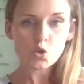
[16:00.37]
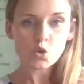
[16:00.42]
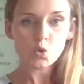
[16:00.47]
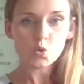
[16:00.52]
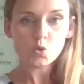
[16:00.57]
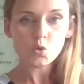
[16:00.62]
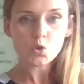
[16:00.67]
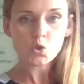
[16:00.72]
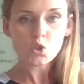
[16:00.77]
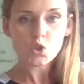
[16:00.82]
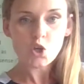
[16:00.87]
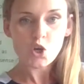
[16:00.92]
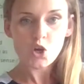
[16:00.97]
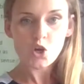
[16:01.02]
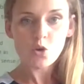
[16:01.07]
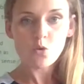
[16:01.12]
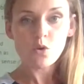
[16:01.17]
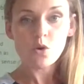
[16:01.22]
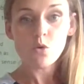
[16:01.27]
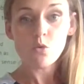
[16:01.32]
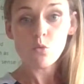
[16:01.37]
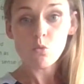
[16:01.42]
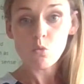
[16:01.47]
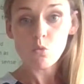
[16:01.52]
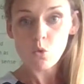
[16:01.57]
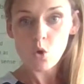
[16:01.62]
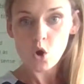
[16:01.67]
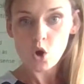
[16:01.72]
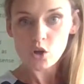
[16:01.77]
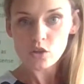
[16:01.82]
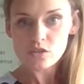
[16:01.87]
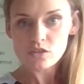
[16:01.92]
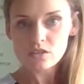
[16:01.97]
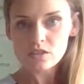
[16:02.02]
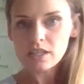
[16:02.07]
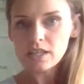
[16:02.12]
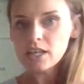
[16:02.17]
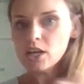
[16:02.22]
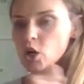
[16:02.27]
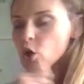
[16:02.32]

to show what,